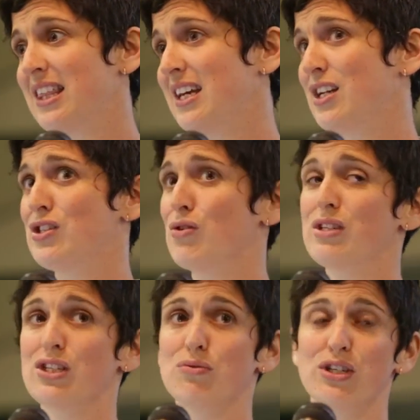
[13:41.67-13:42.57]
I think it is so
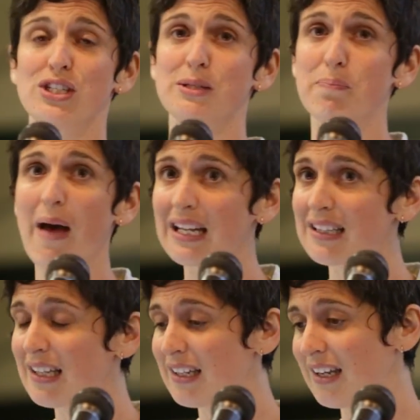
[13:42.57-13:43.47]

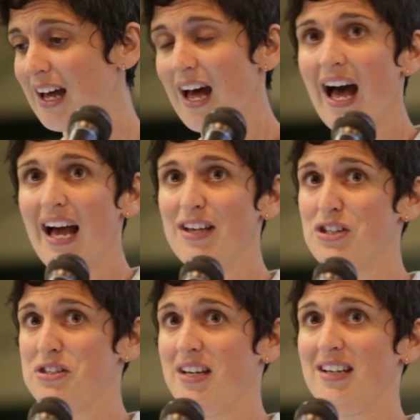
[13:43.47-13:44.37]
disrespected. I
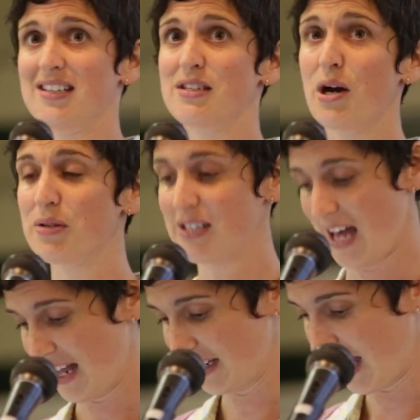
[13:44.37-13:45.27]
just think it's so
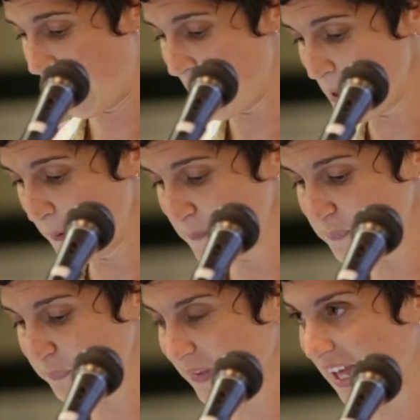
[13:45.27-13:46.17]
sad.
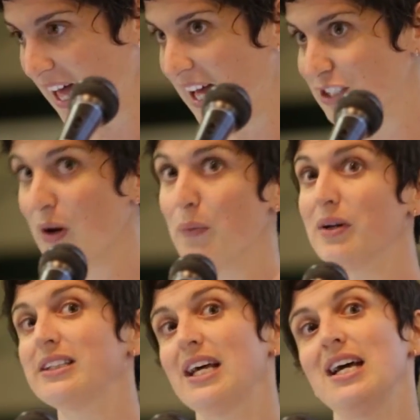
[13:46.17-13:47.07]
Um, so I
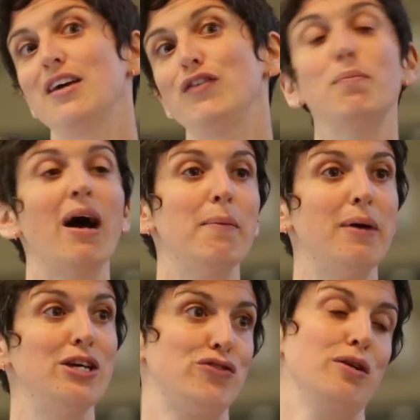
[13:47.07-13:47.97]
will say if you buy a
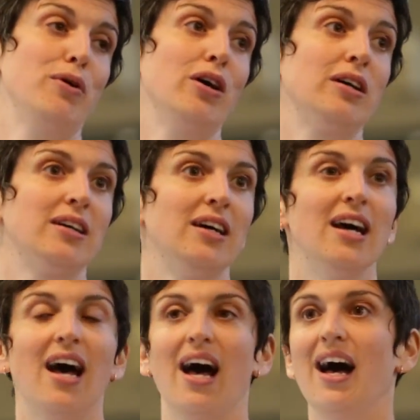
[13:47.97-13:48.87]
pastry book
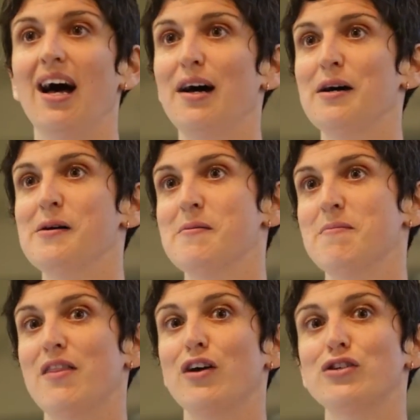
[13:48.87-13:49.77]

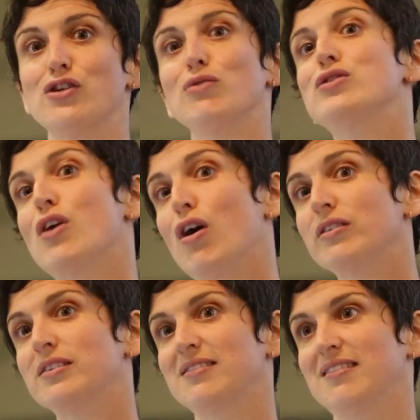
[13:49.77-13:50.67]
um, and there's no salt,
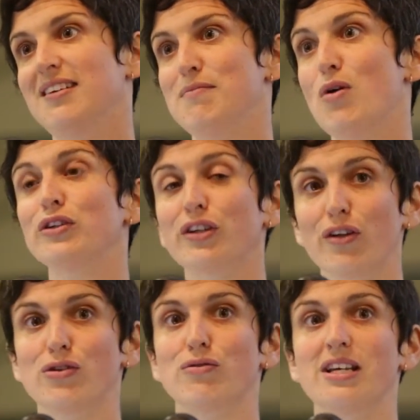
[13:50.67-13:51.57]
salt in most of
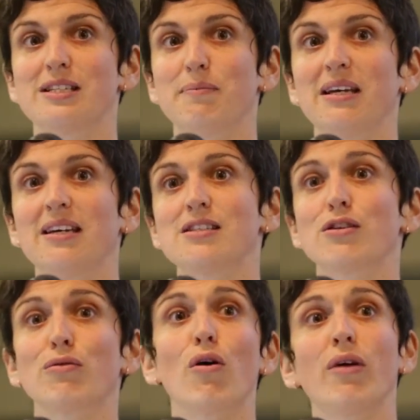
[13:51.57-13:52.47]
those recipes,
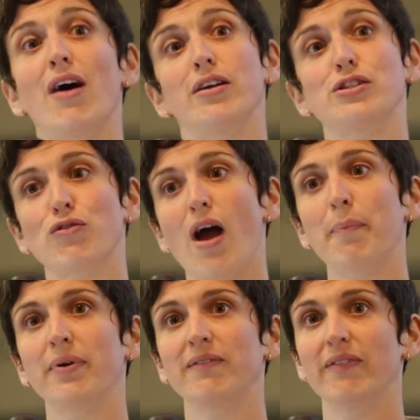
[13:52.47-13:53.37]
throw it out, it's crap.